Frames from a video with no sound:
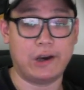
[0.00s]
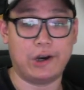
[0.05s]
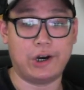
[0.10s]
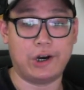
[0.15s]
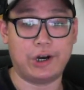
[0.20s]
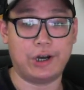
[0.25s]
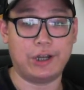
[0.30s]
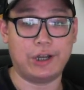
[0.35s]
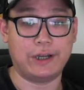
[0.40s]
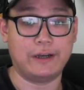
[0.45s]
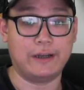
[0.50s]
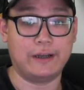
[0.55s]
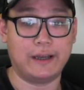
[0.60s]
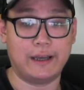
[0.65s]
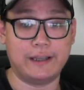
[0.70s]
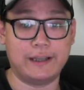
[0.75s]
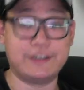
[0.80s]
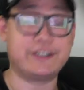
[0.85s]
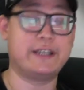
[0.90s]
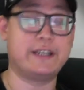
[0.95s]
on
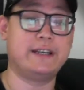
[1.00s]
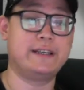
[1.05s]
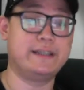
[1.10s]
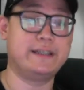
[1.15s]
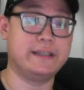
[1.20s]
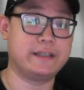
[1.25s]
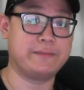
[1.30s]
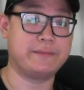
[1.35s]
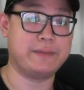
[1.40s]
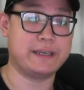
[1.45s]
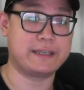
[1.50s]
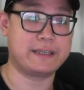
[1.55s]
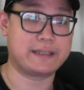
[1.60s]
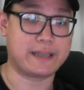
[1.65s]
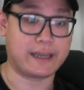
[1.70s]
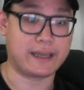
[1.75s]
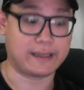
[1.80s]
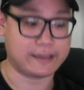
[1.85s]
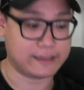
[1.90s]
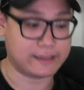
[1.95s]
Genesis based
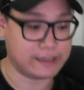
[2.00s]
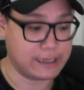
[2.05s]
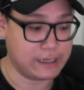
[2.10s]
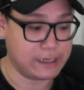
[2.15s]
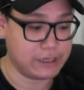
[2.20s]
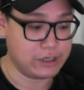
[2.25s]
tanks.